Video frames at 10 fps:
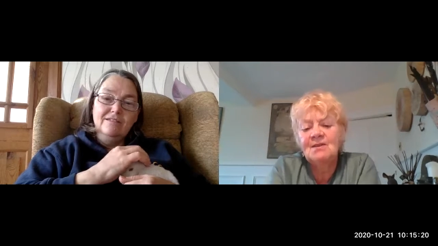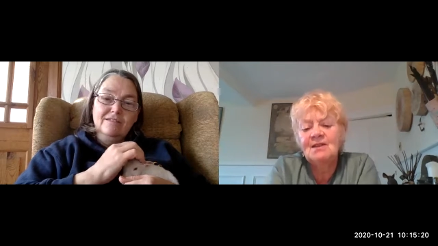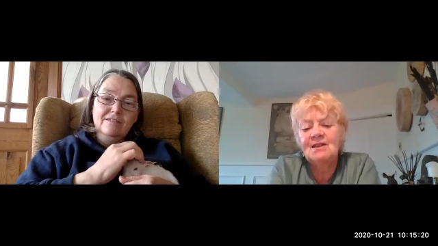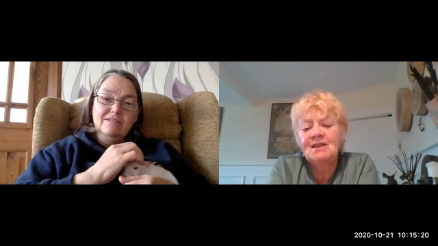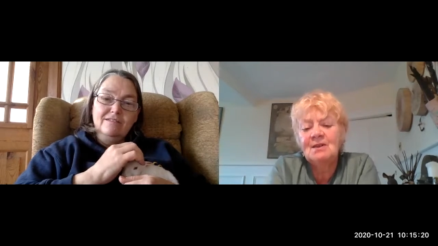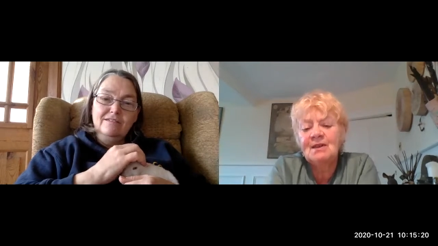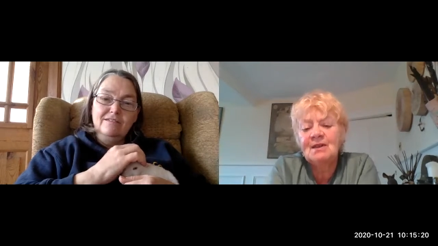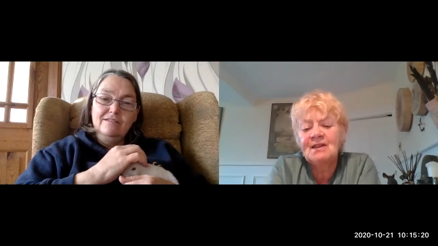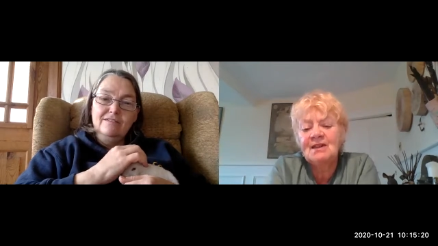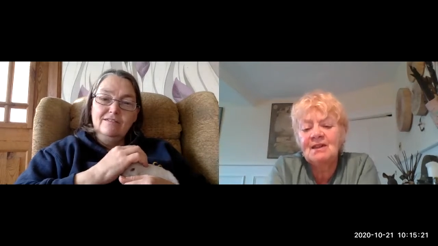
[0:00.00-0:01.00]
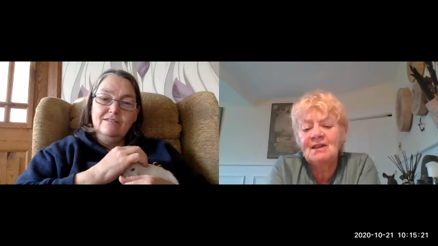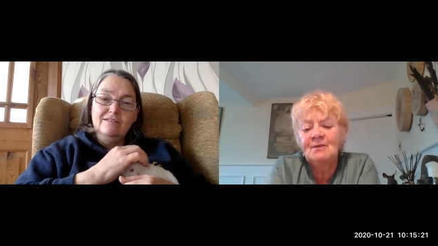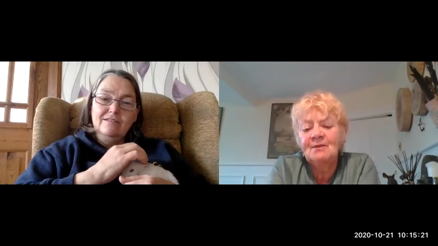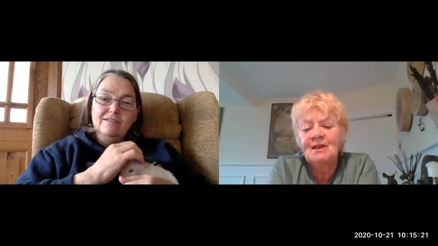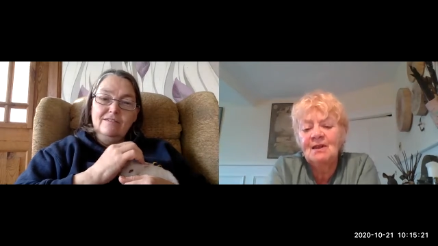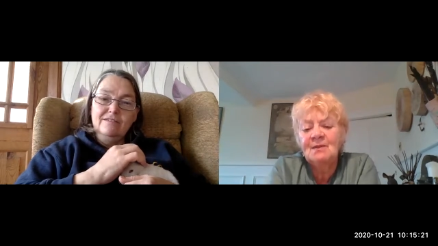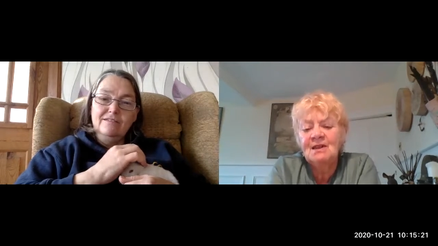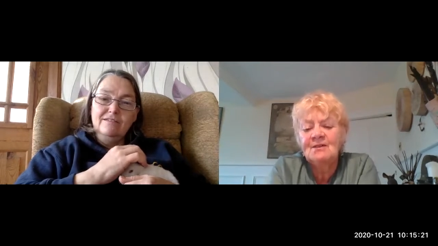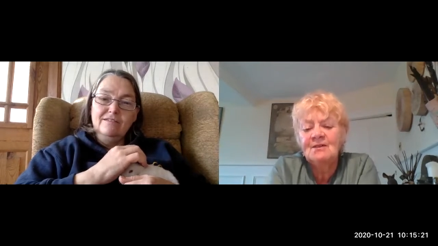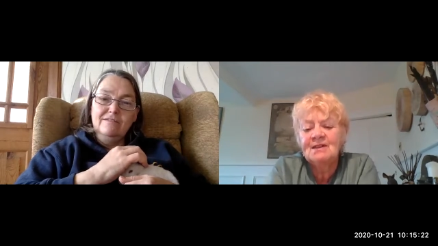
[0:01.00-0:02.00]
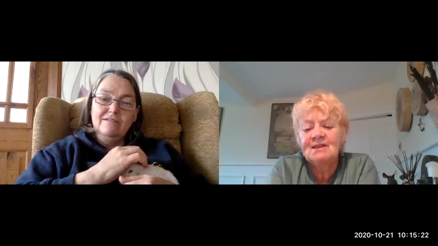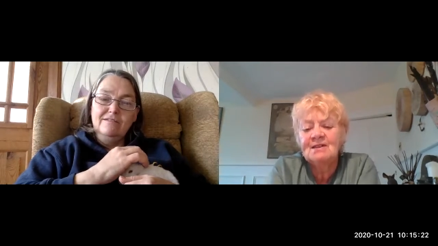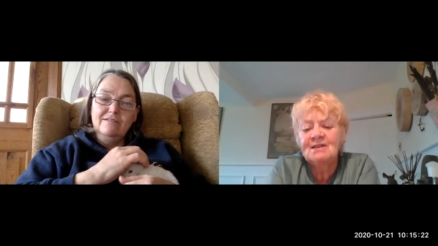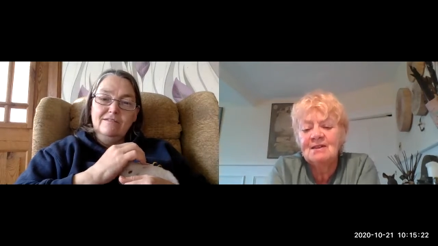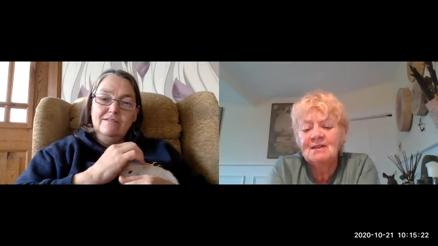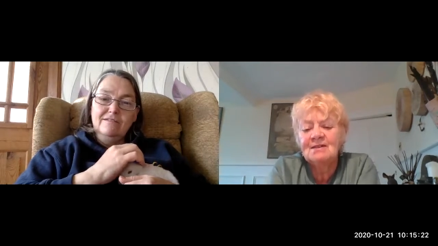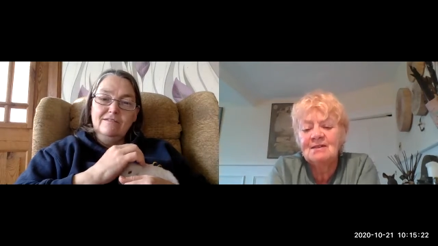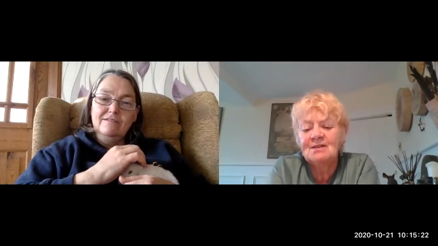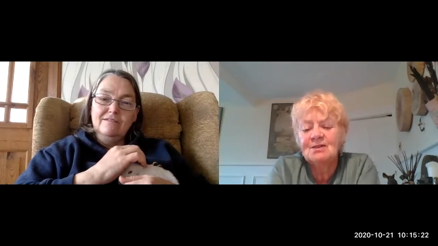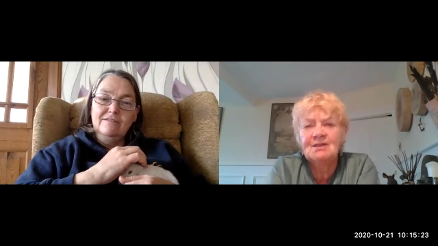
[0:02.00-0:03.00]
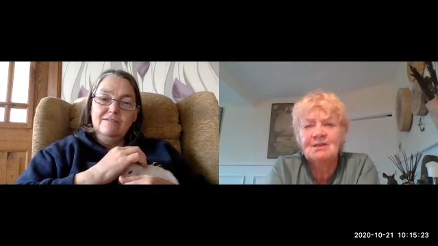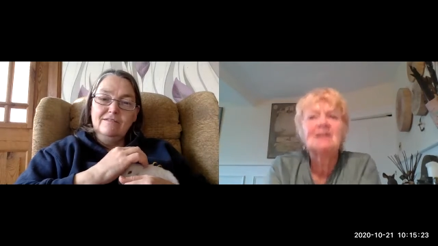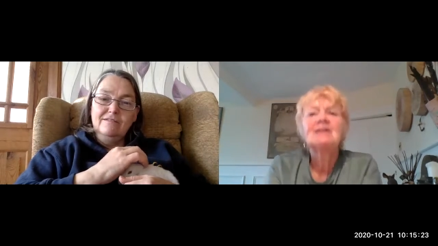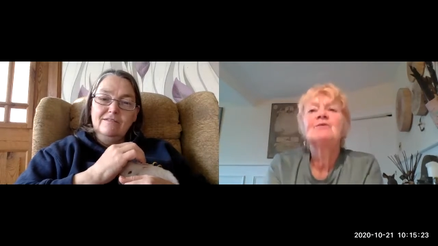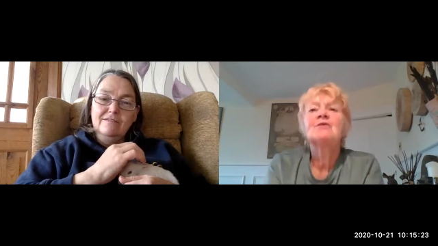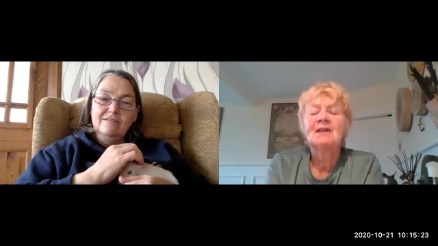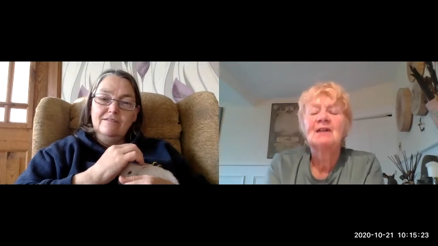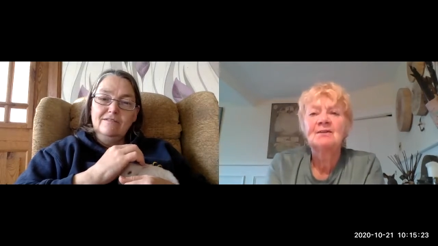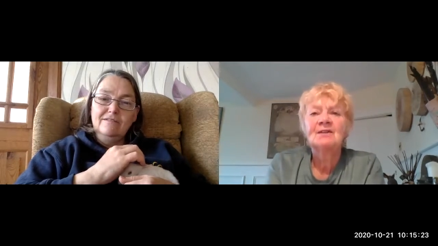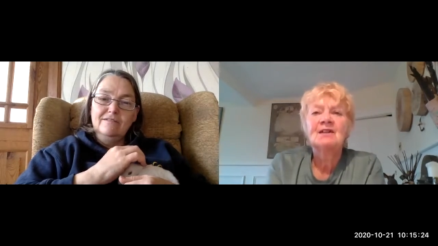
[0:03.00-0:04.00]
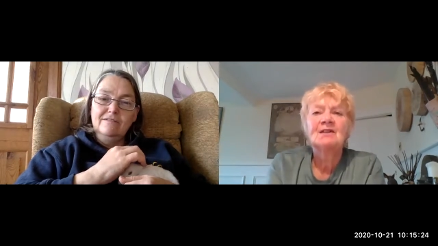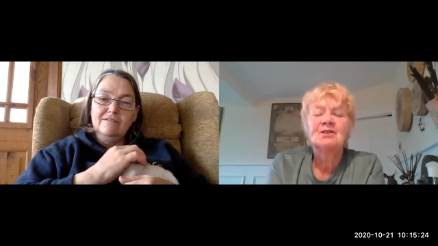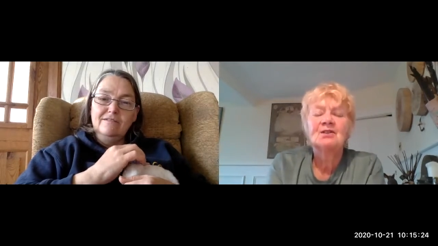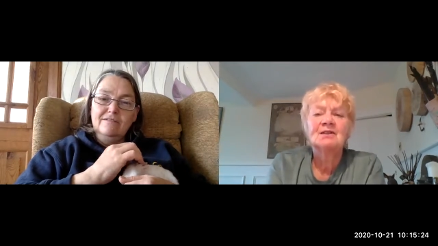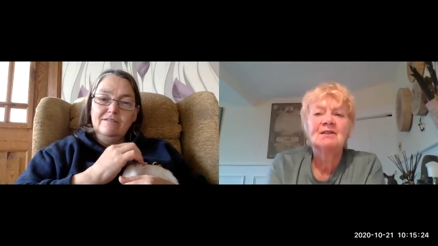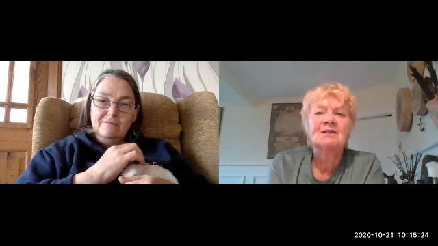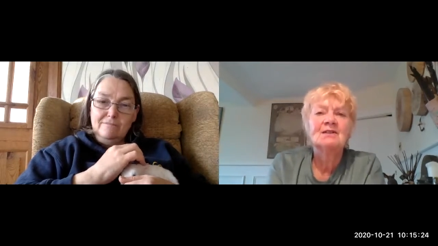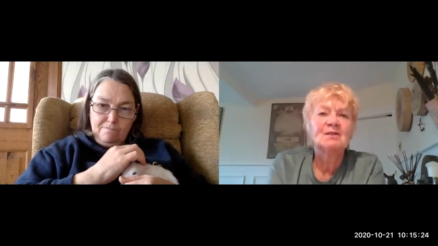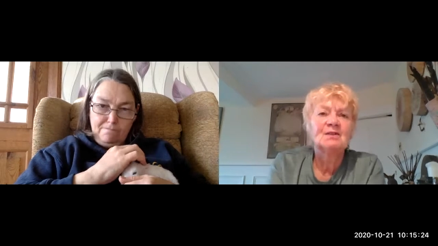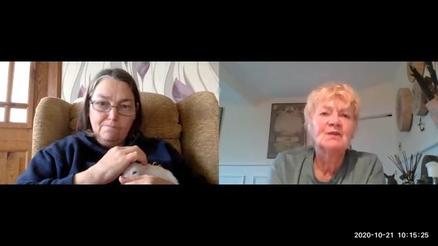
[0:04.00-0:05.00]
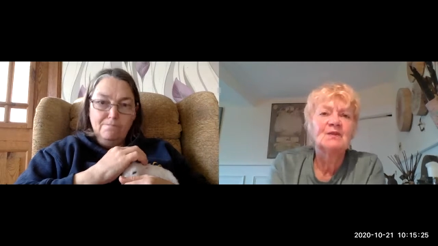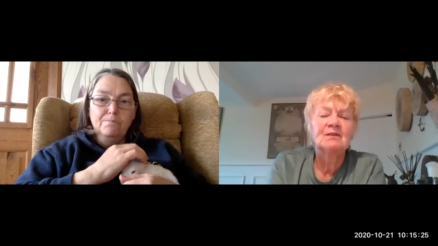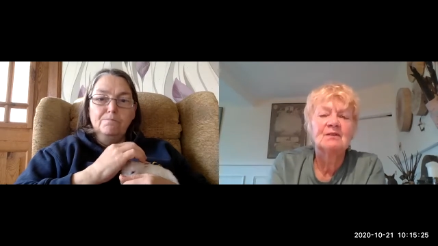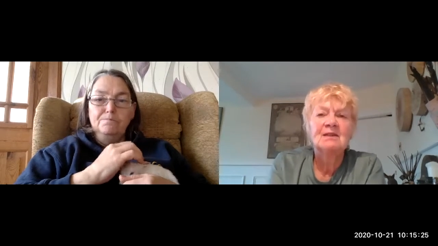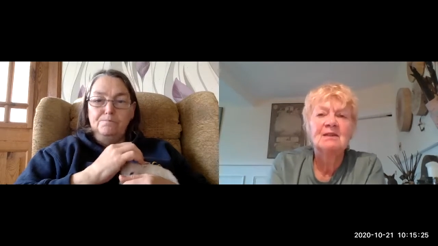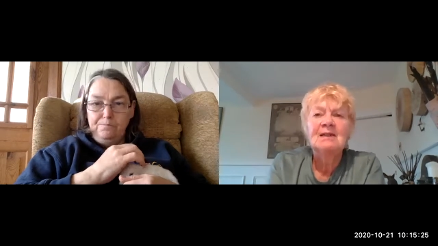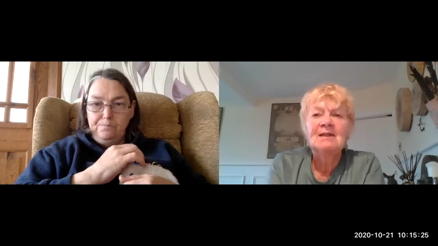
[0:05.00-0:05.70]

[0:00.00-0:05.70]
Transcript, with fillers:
Speaker 1: Thinking about that, and I've, I mean, I've had to to because I live right out in the country, and so does Fiona.